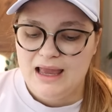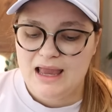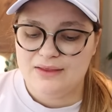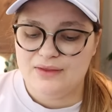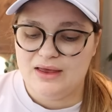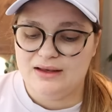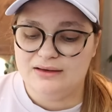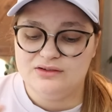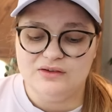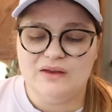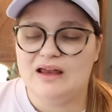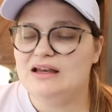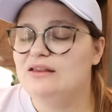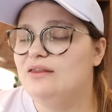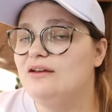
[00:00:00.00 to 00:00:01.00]
And then just
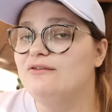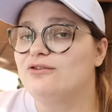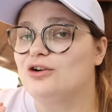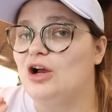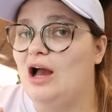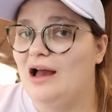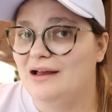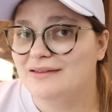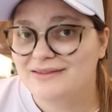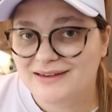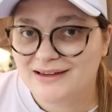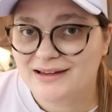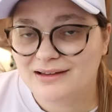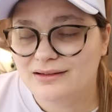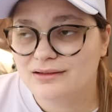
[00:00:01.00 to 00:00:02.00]
anything for
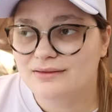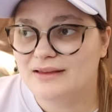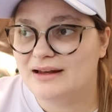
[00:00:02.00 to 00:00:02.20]
hunting